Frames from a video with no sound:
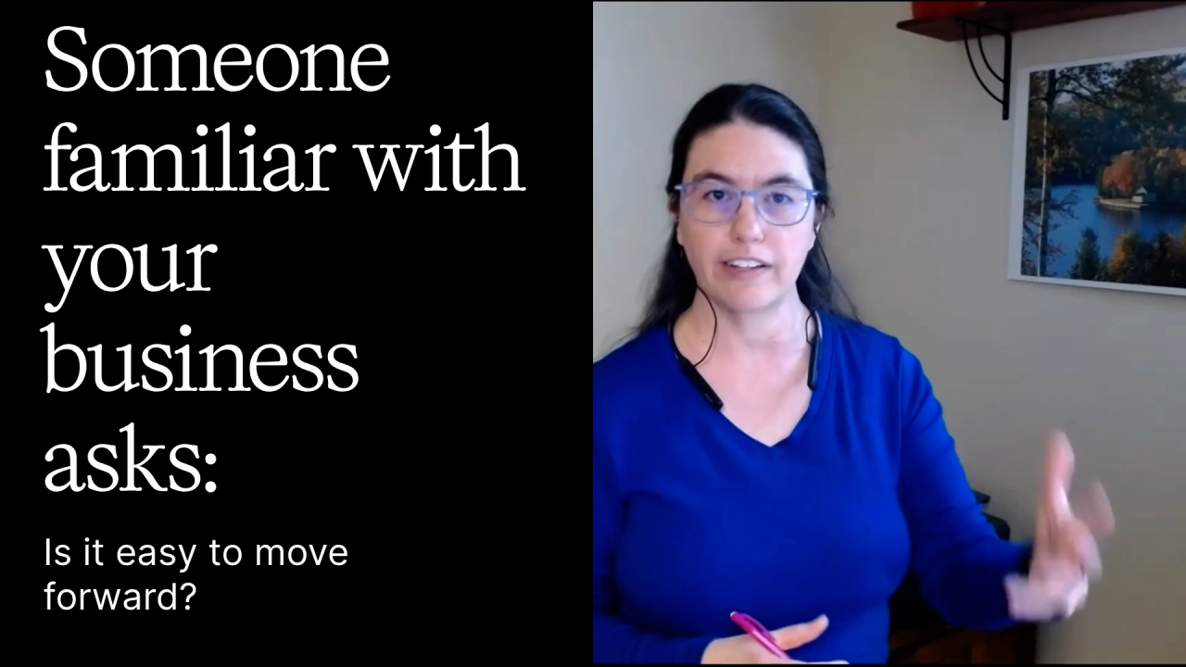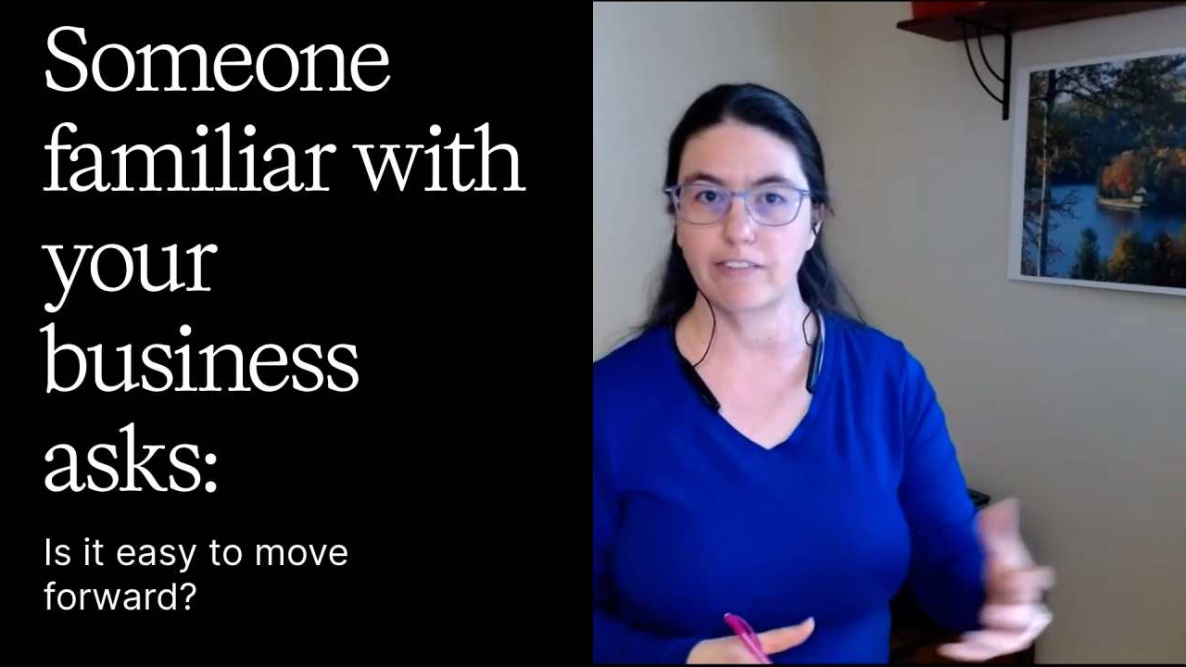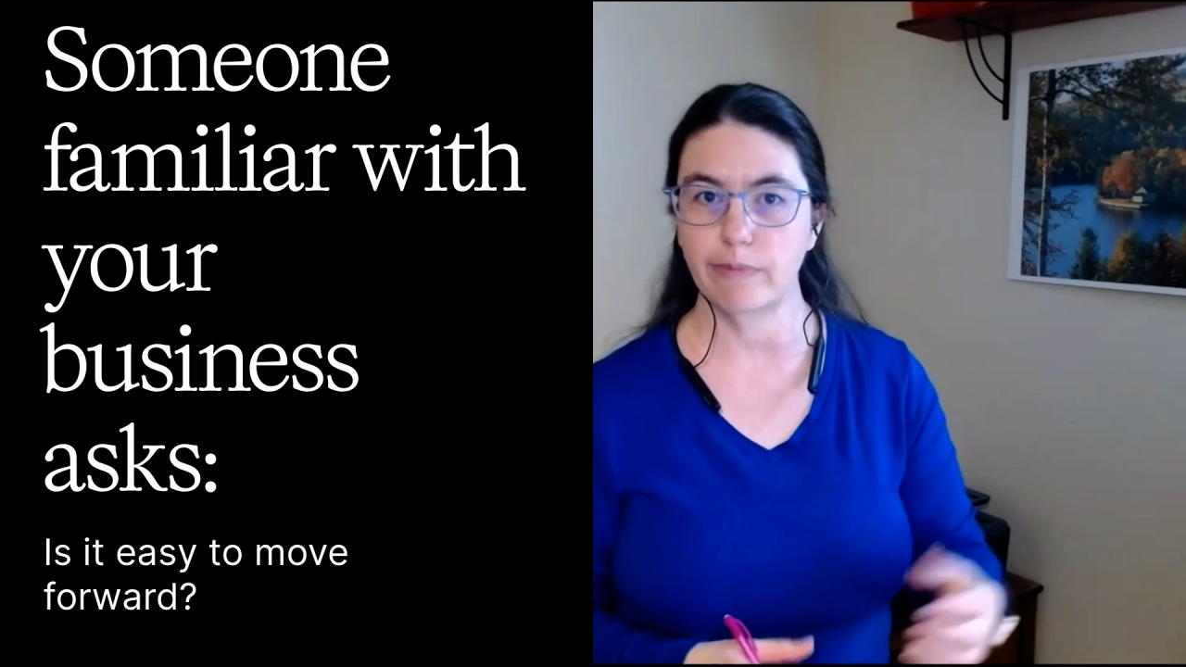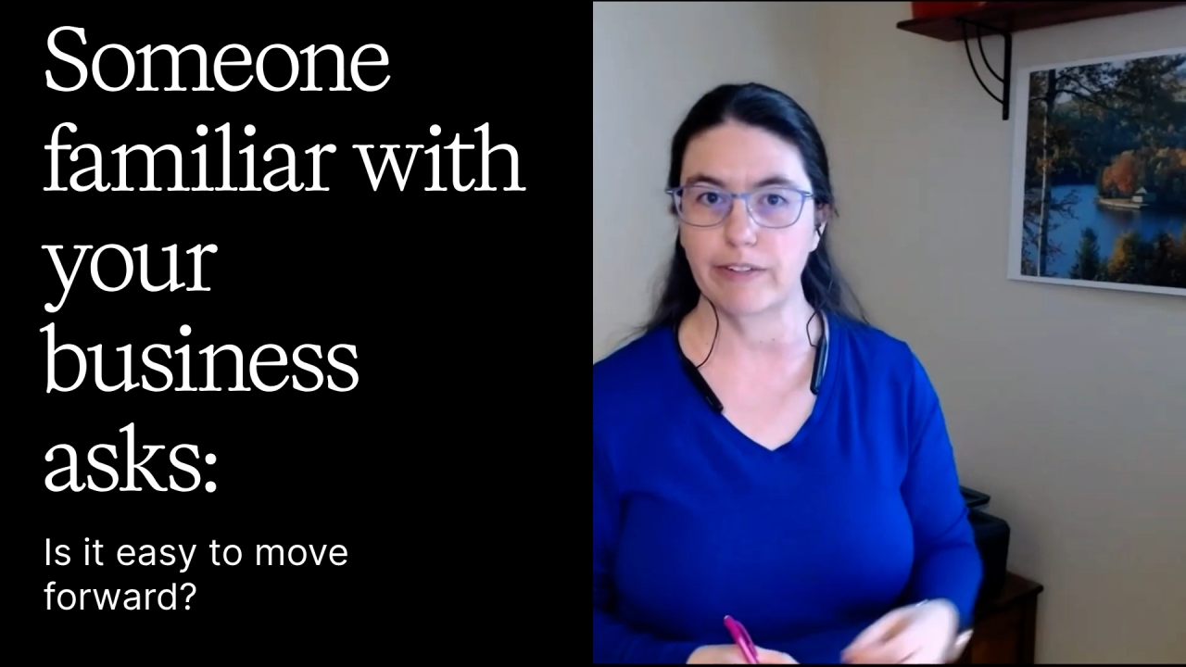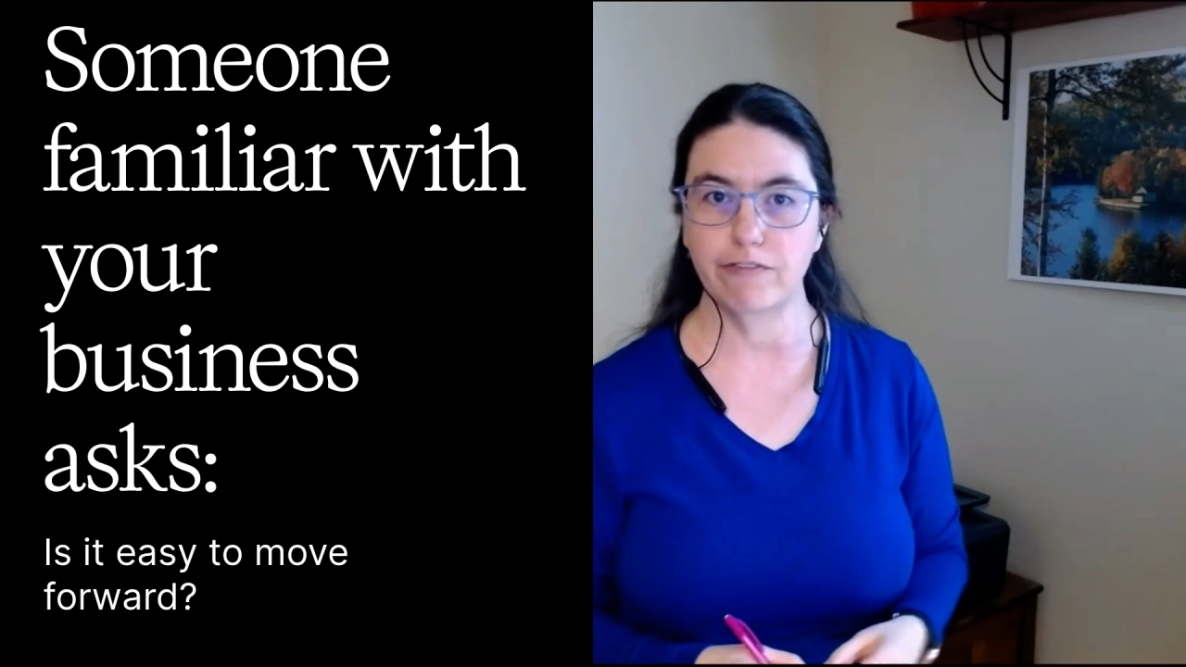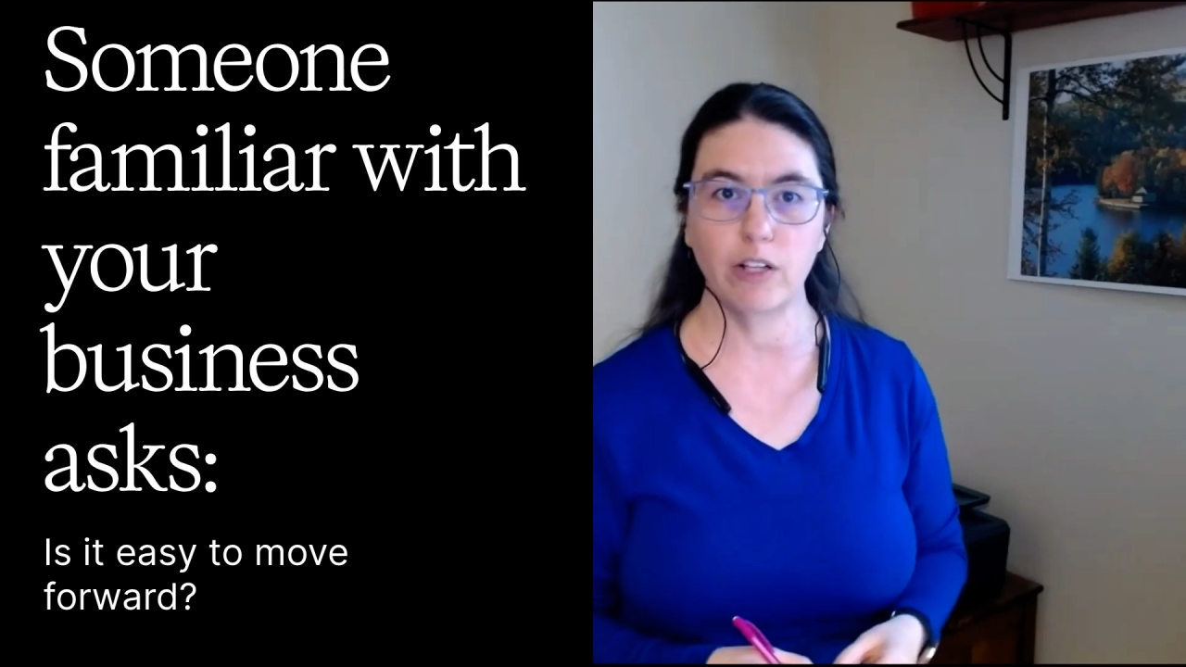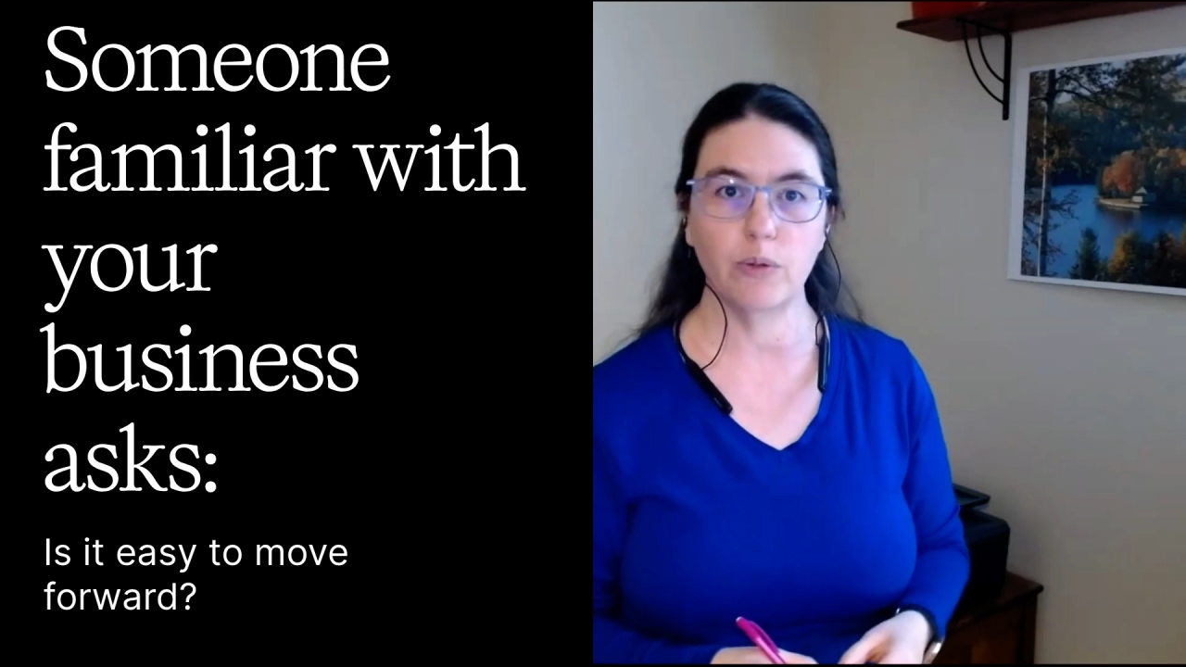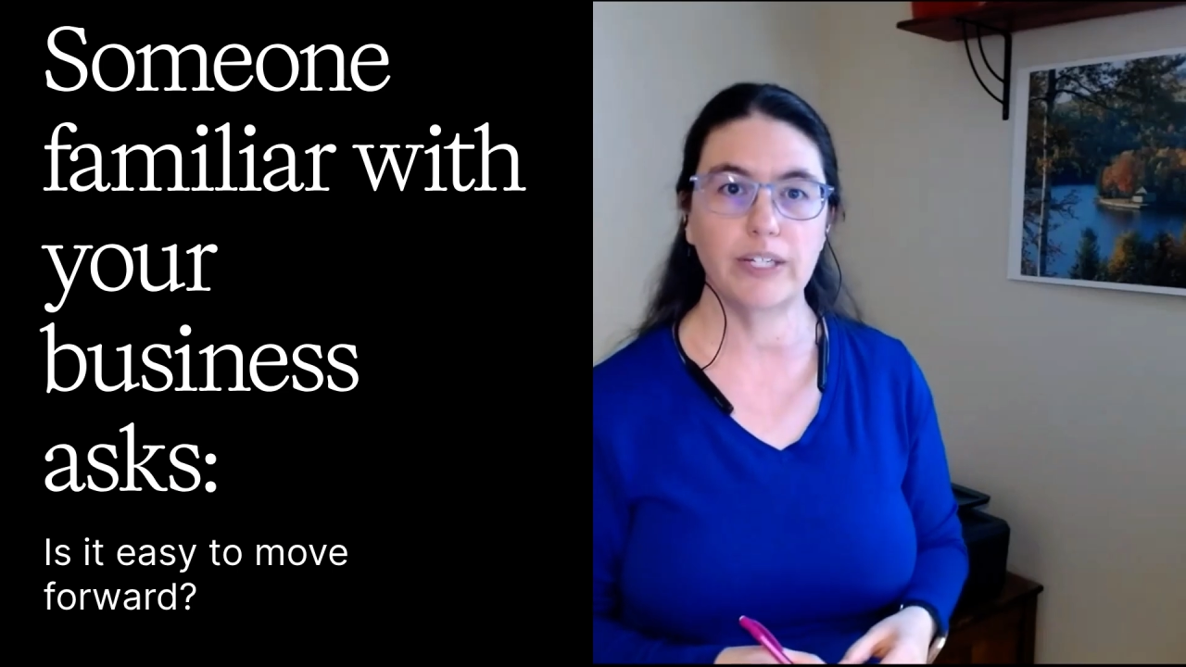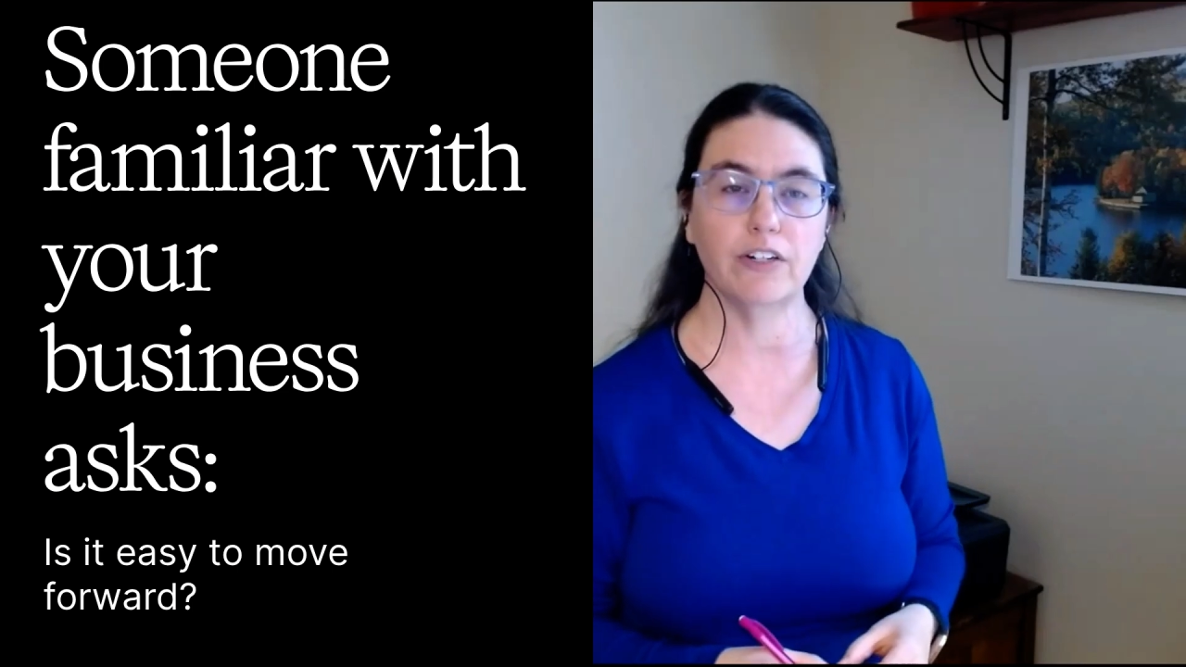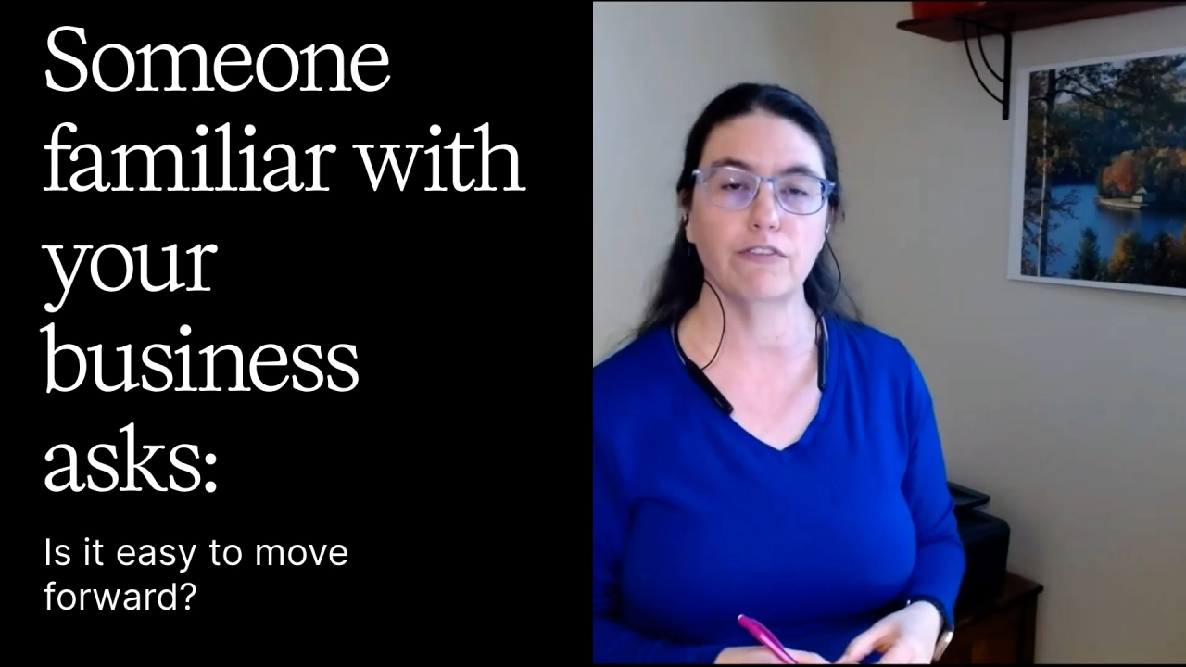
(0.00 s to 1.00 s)
or they've been
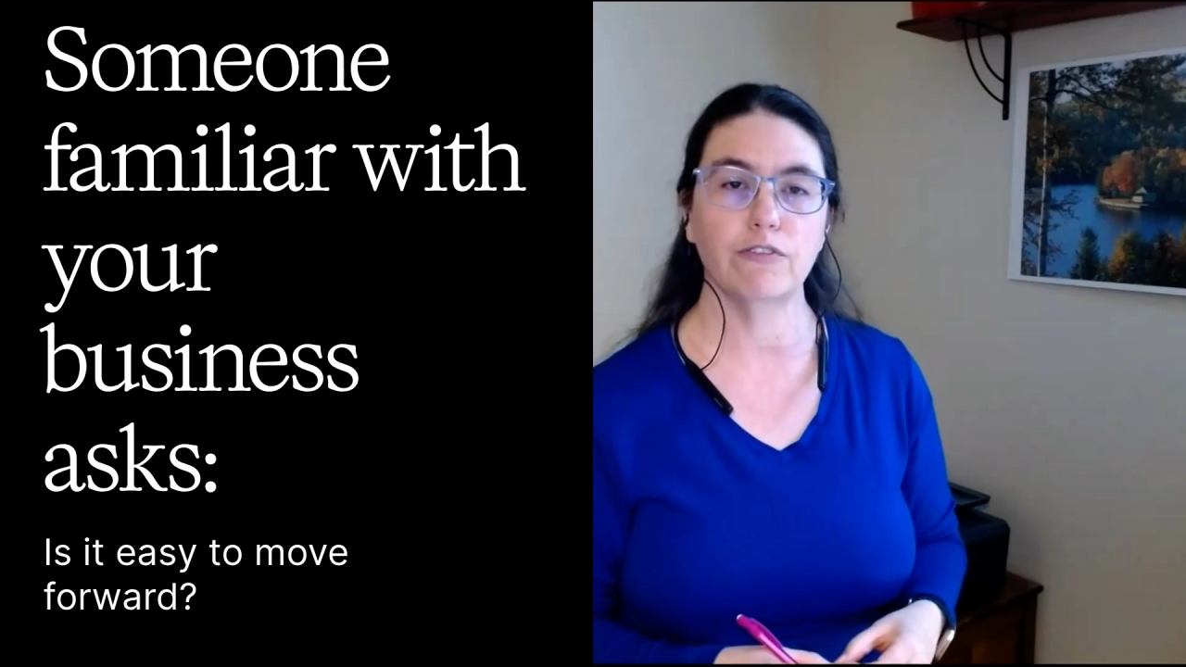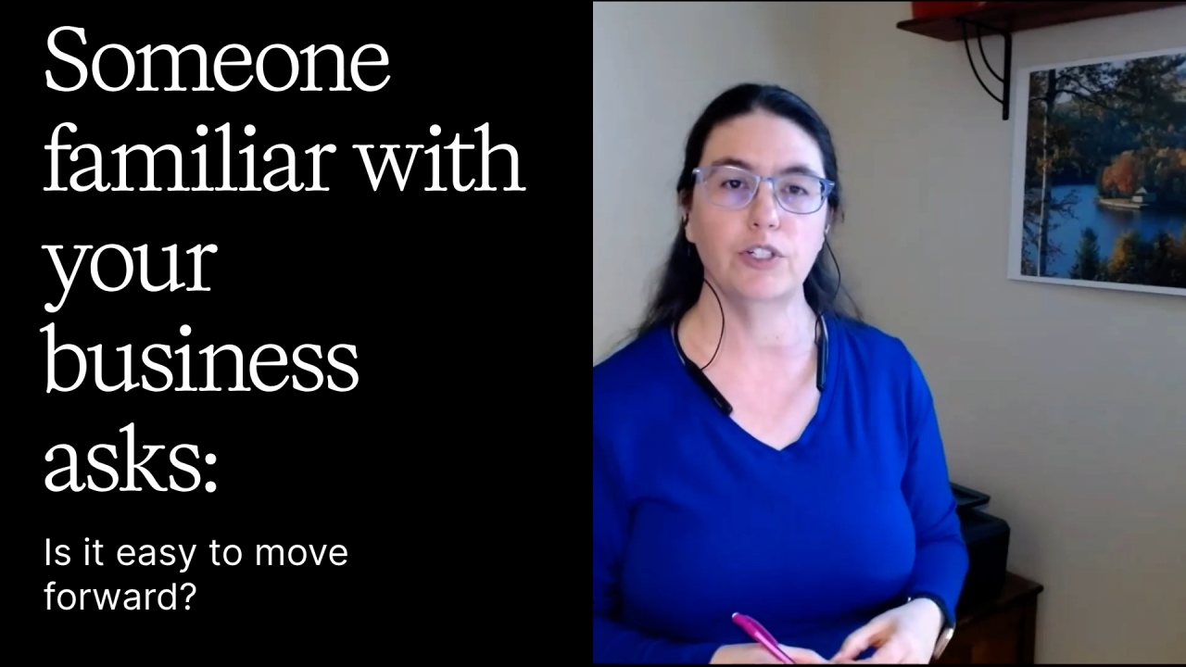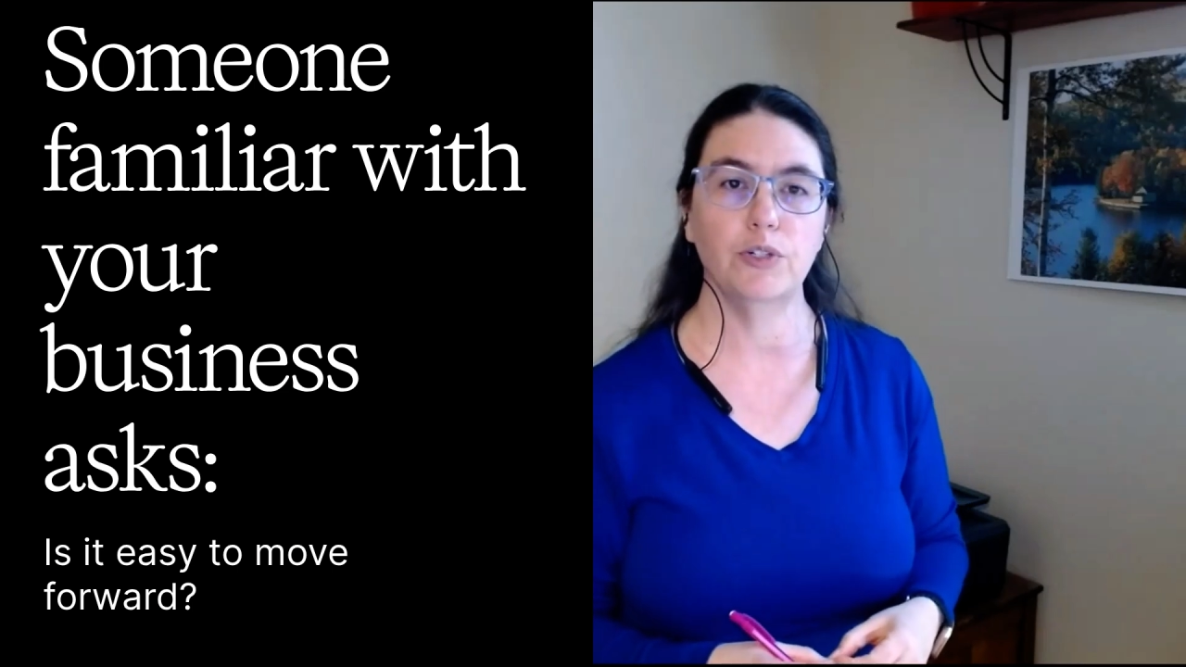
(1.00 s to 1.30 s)
following